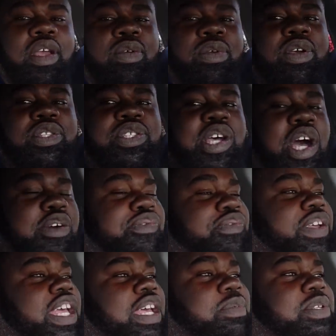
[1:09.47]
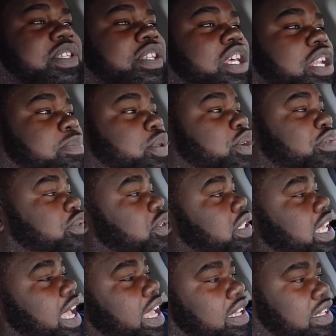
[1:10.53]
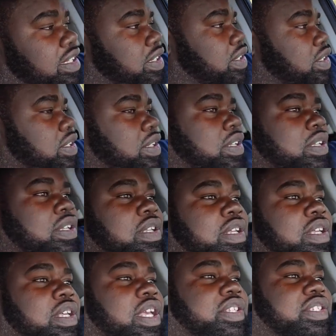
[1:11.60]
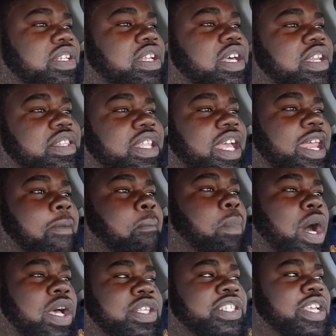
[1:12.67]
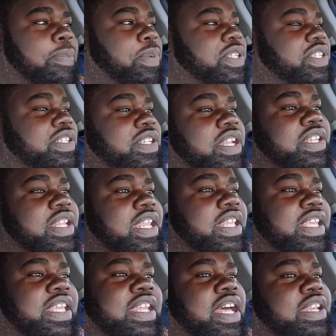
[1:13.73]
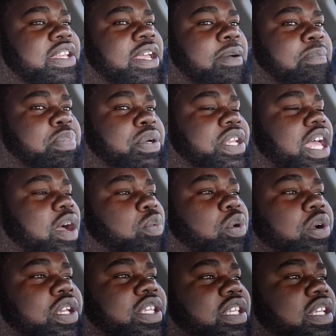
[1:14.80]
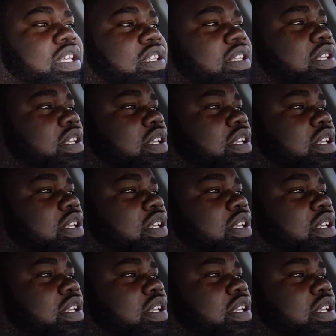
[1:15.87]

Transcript: Real talk, fam. It's another beautiful day. It's another day to boss up. It's another day to get out there and put that work in.